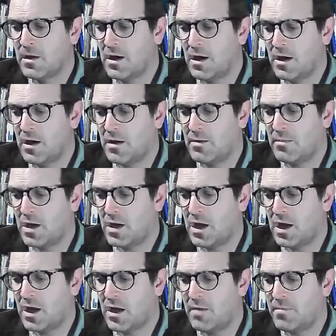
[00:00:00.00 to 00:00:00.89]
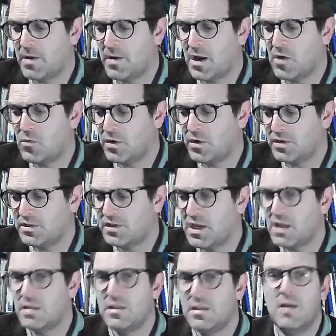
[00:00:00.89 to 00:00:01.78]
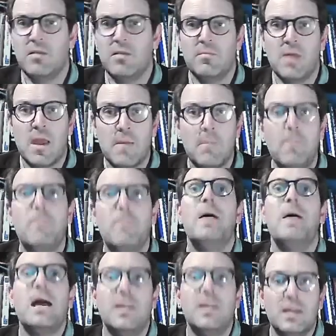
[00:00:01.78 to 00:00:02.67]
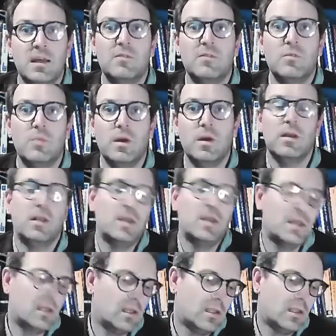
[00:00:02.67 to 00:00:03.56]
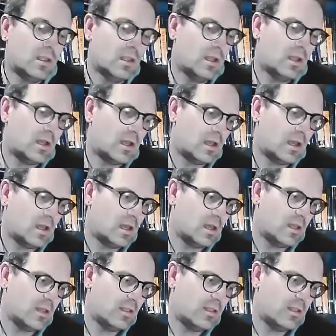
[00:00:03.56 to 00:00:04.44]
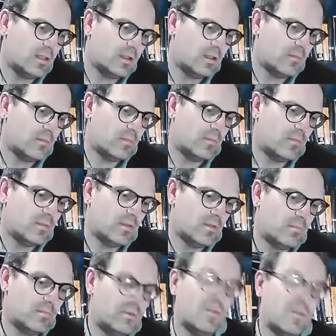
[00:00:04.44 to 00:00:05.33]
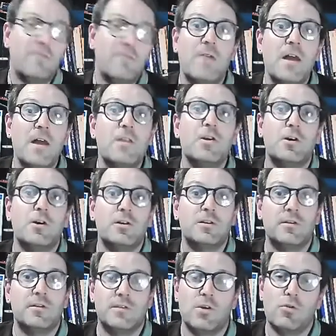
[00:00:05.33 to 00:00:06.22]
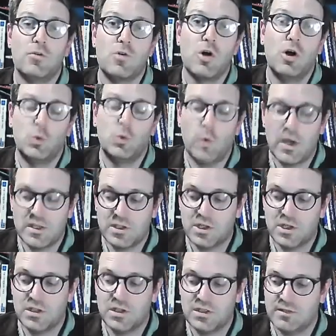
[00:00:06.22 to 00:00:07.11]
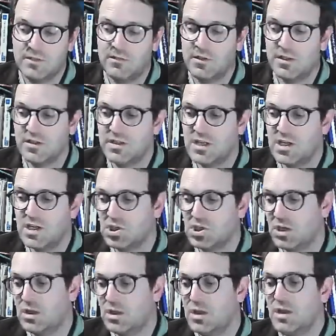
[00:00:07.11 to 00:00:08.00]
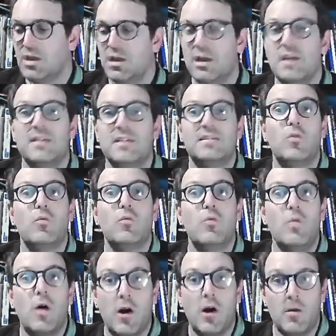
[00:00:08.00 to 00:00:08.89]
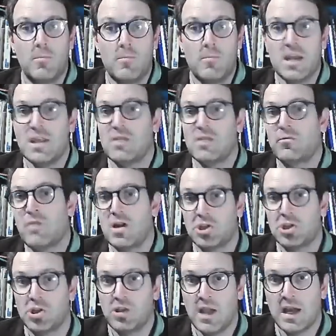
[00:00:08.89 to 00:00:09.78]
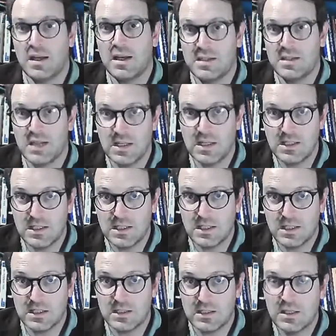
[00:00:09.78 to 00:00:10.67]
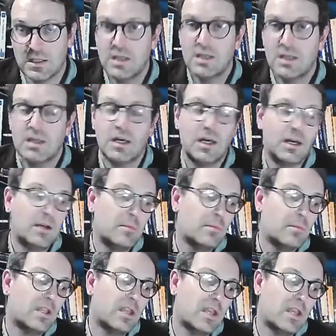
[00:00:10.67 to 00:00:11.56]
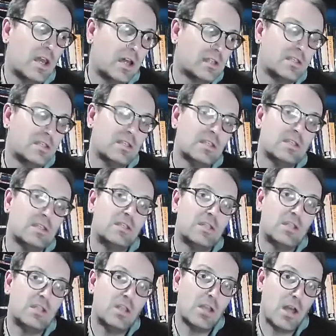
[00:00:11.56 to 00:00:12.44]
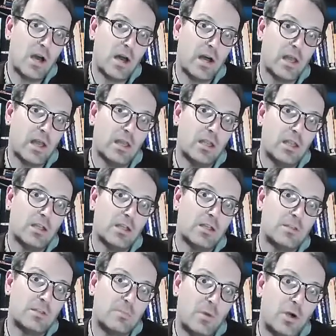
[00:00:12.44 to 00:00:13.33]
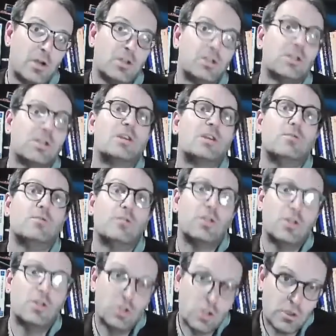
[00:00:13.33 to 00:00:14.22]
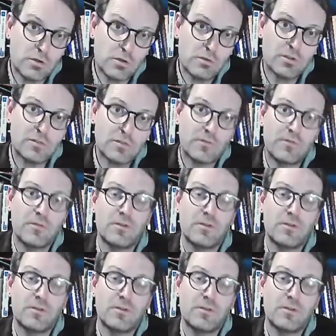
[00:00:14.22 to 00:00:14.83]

But I will say that embedded within the defenders of so-called Western civilization are many racialized ideas. The Nazis did not persecute the Jews, for